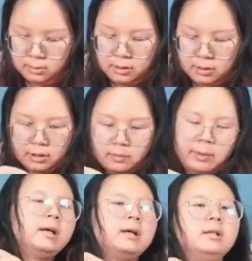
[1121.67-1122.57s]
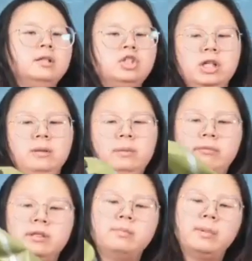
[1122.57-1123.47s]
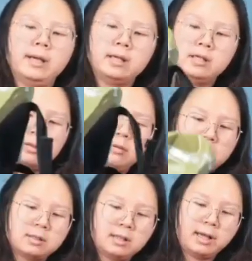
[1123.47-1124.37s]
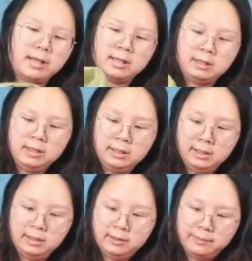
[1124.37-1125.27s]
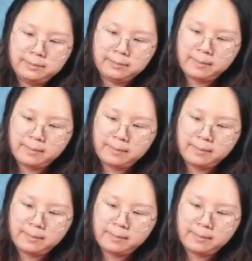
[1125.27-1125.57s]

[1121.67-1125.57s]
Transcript: this bag the shape of this bag is looks like in